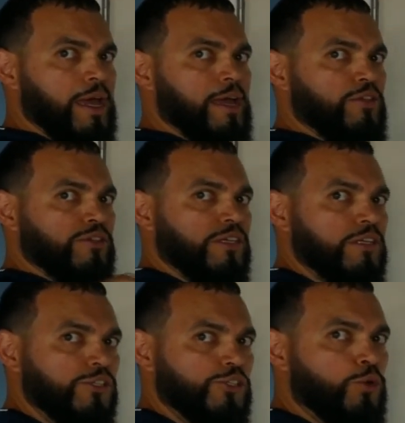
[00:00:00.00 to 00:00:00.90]
and you see
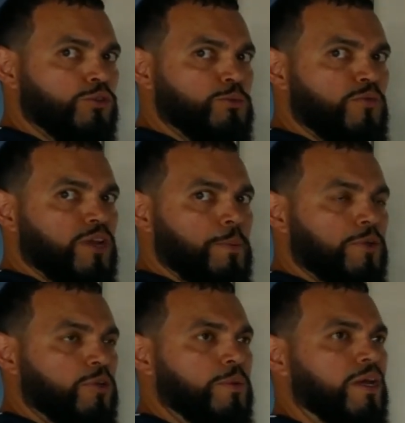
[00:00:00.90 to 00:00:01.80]
the shoulders moving up a
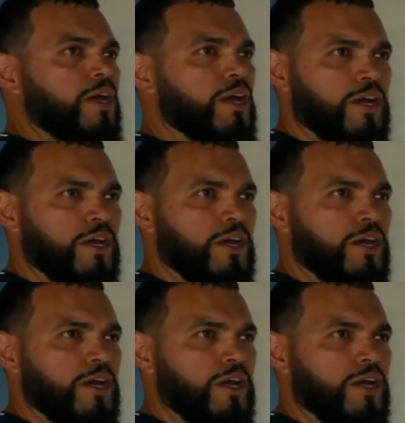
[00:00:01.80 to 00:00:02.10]
little bit,